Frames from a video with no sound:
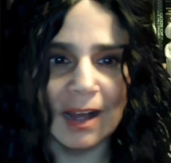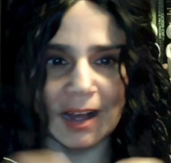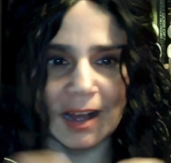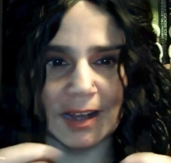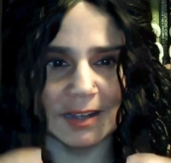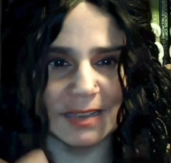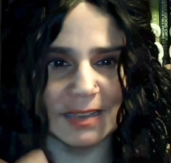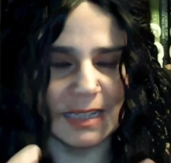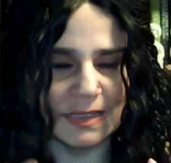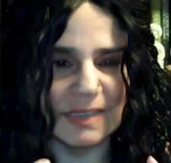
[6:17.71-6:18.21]

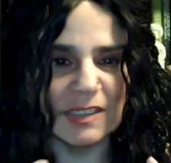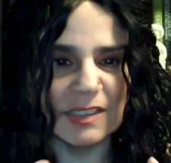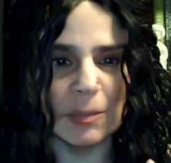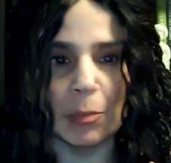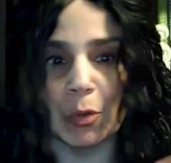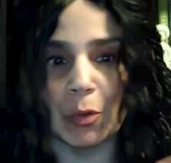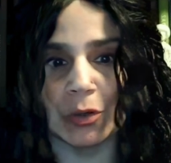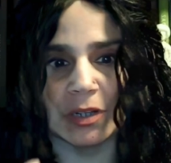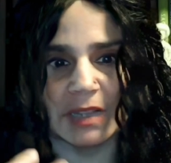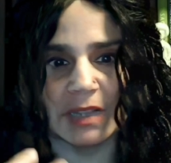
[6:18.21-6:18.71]
They
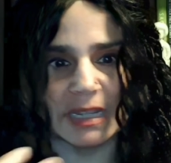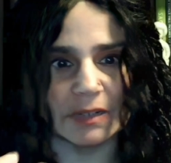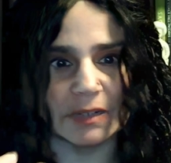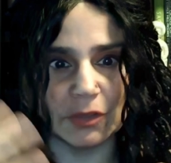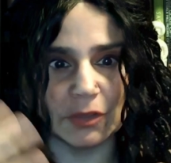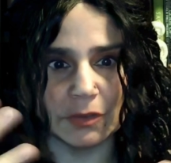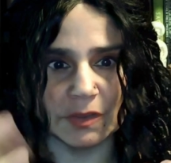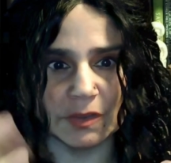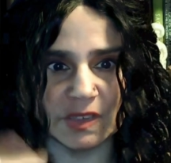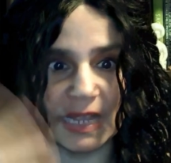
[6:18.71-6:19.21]
support a lot of
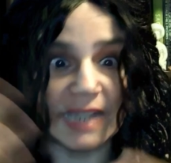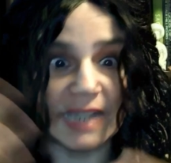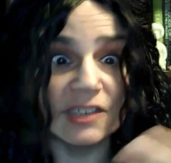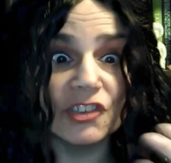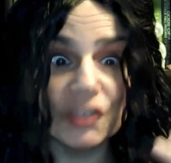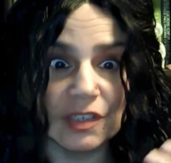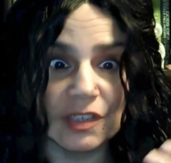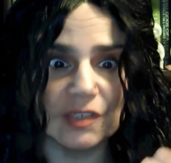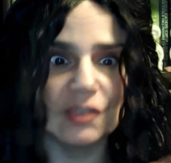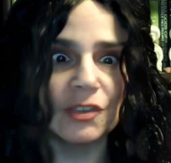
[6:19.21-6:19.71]
those hedge
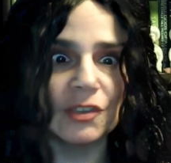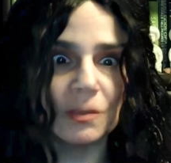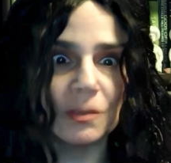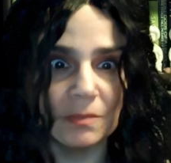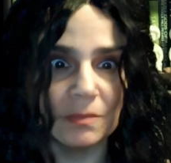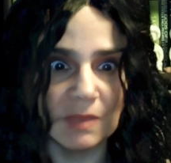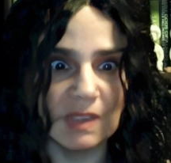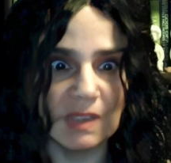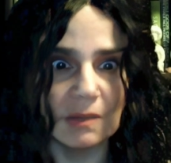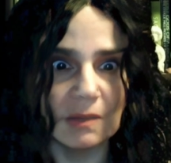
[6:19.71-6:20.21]

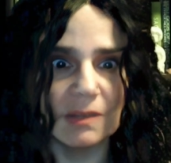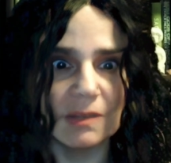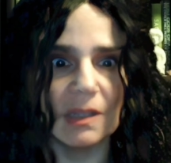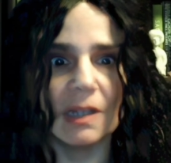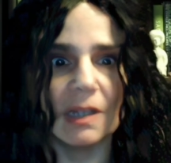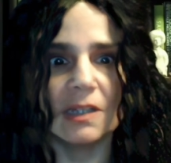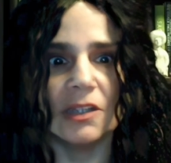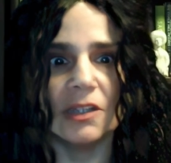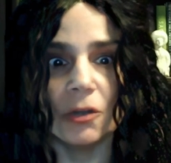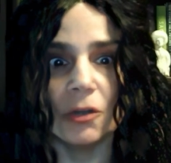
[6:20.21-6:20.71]
systems and
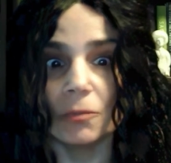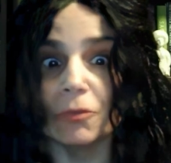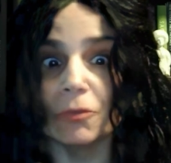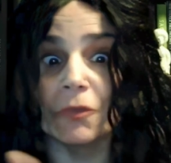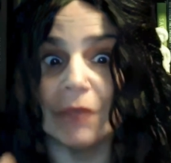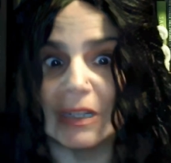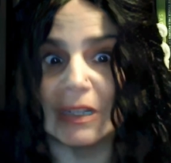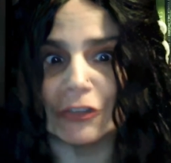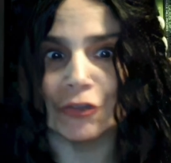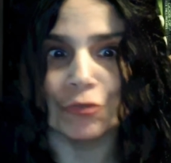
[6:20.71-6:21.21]

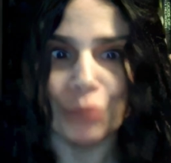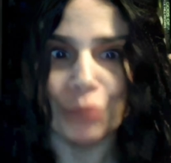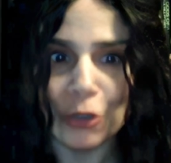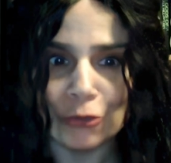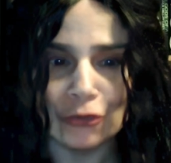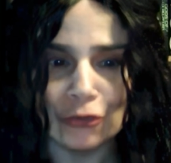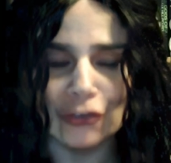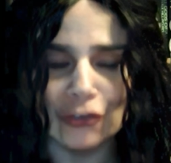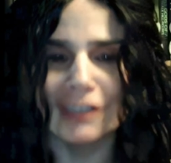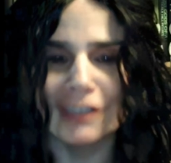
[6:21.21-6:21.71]
prevent
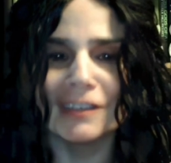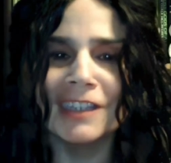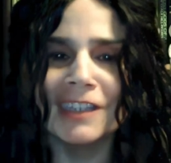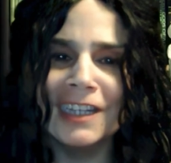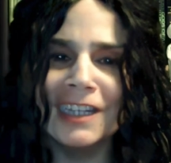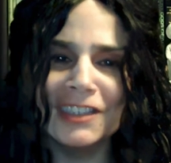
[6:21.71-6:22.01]
erosion.